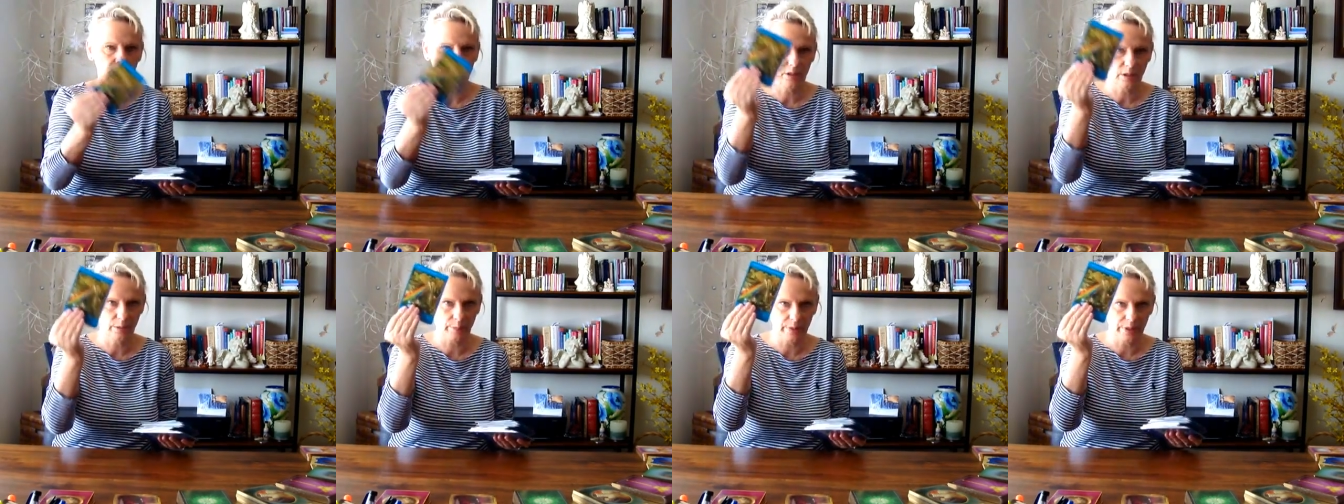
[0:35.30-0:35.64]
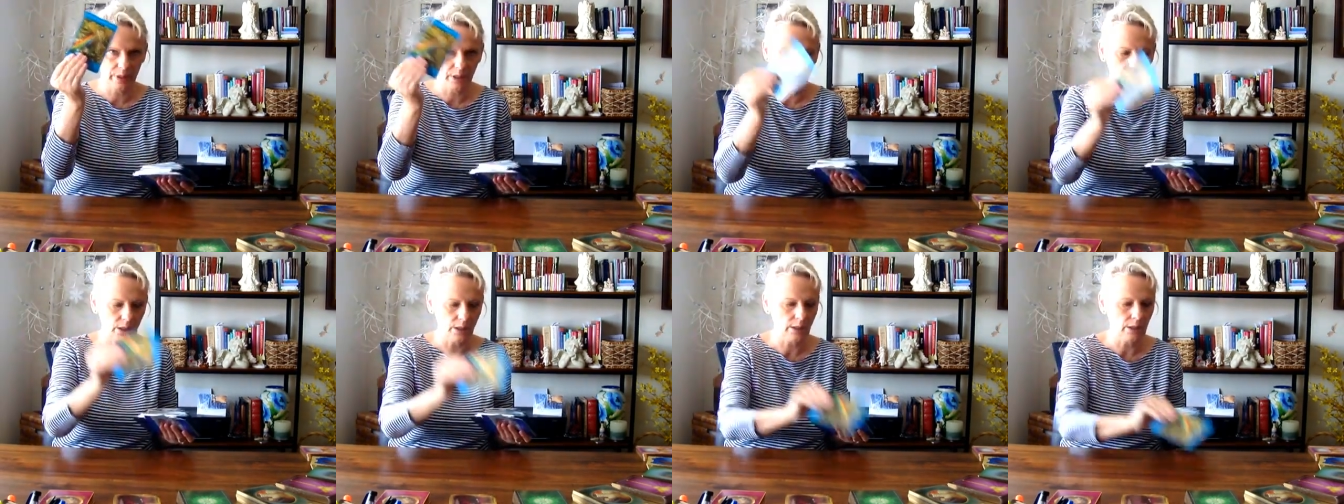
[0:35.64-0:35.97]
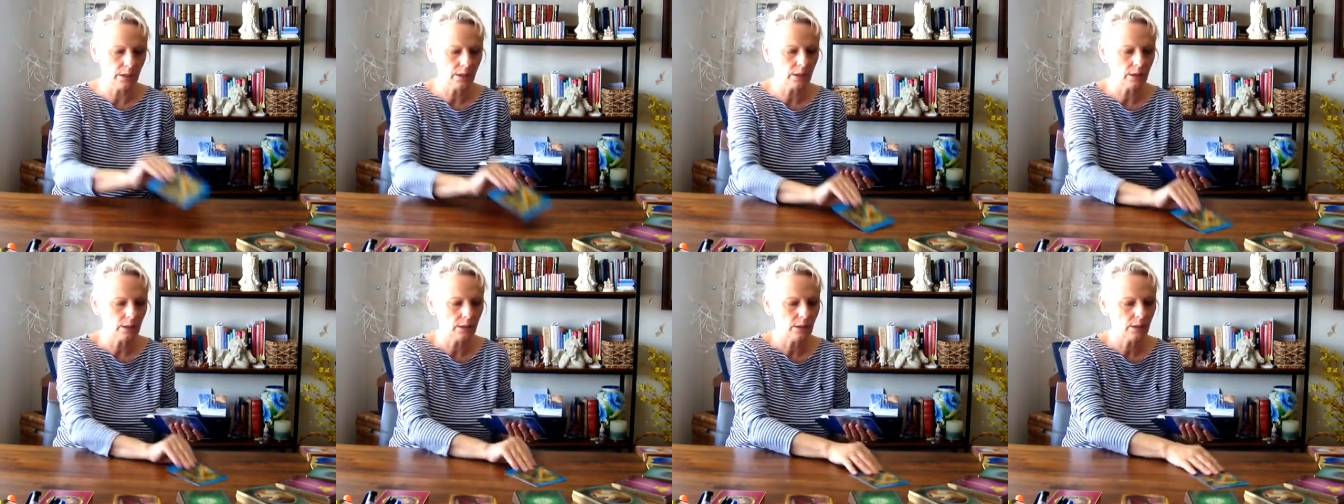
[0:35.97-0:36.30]
The
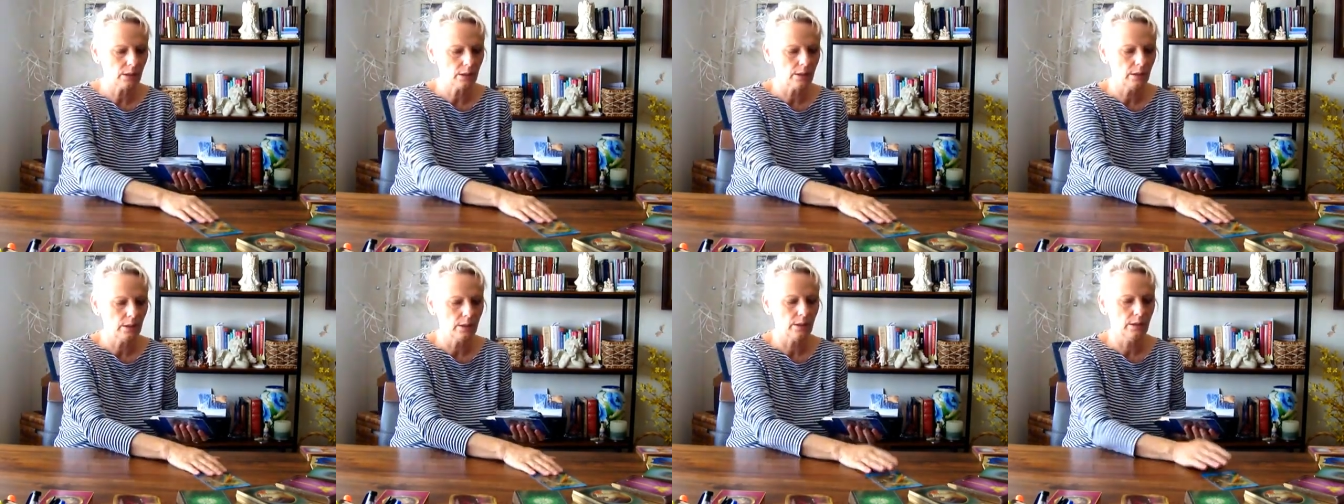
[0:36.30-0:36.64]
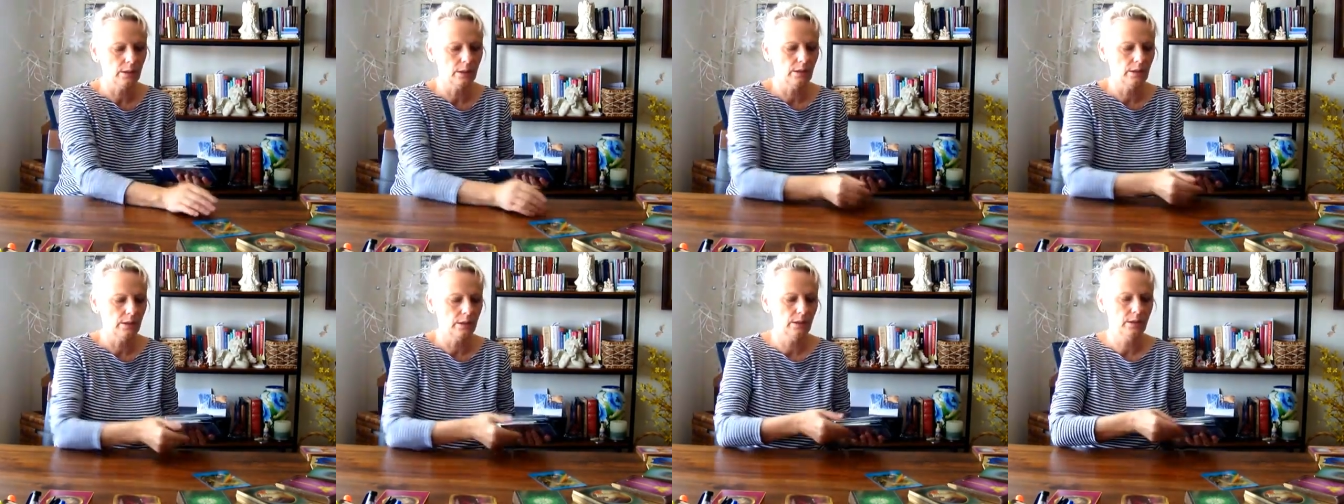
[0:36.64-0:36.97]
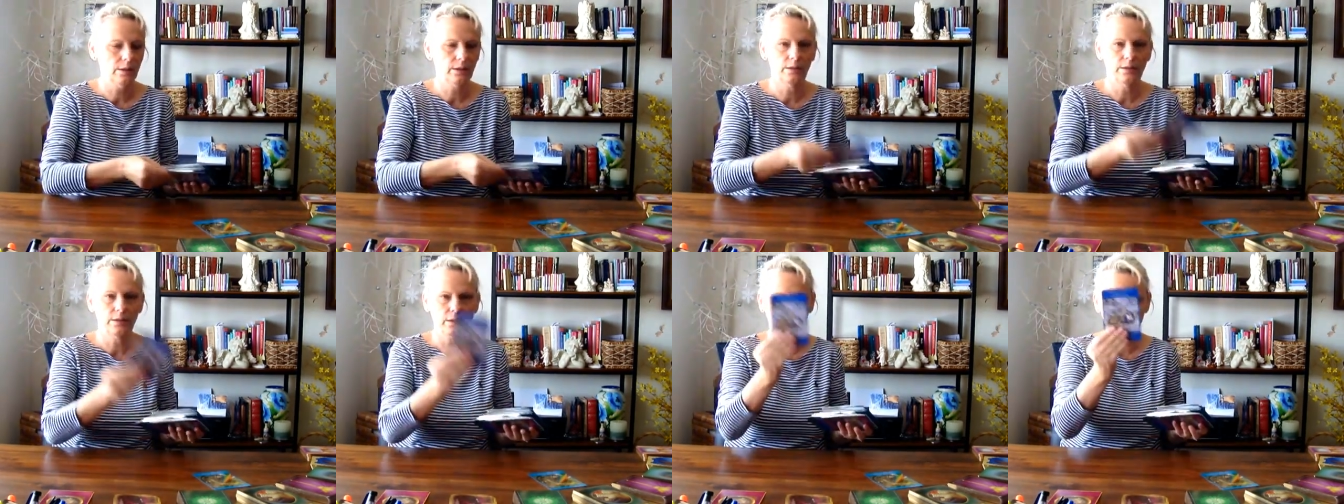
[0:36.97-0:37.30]
beginning,
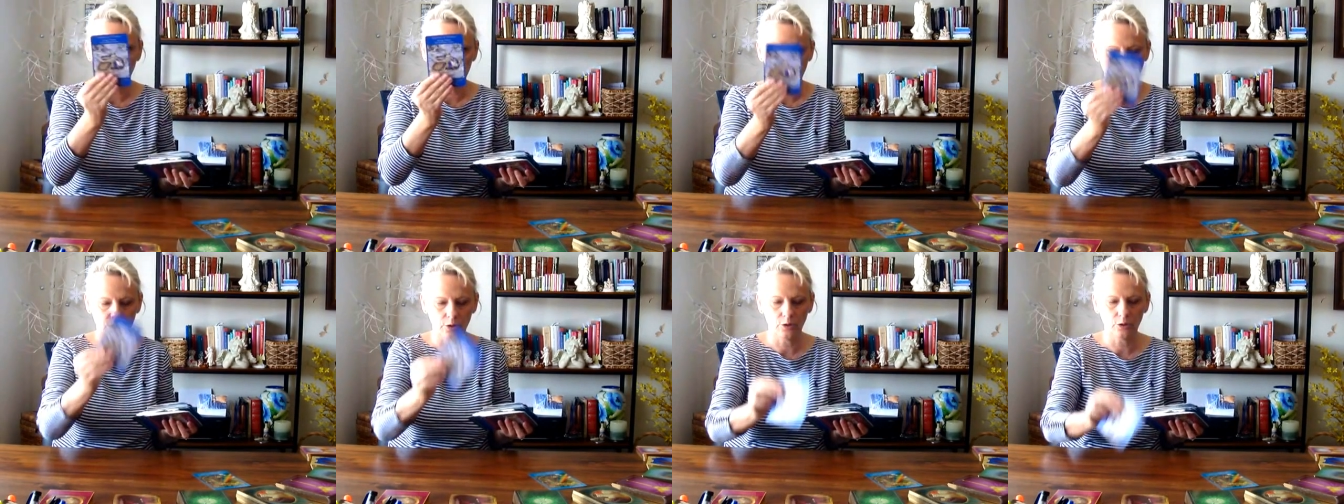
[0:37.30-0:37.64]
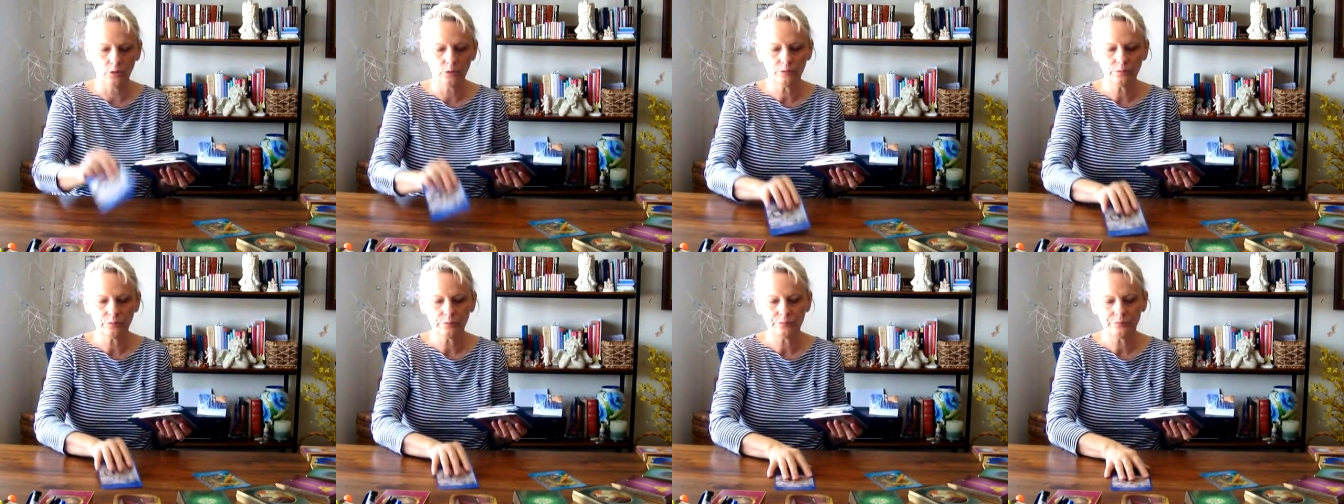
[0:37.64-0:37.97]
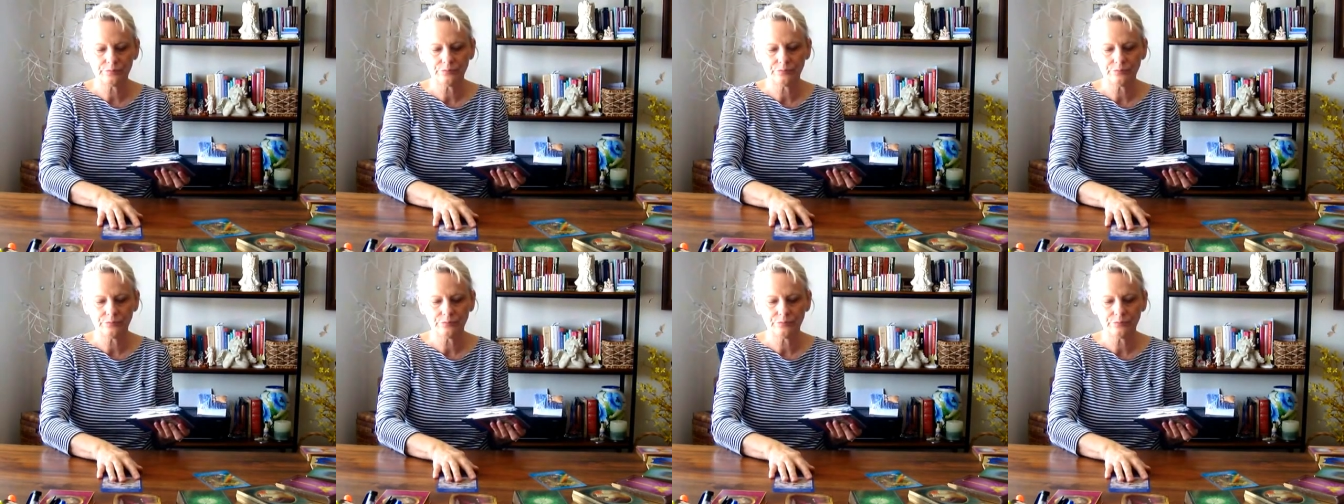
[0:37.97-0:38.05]
the middle,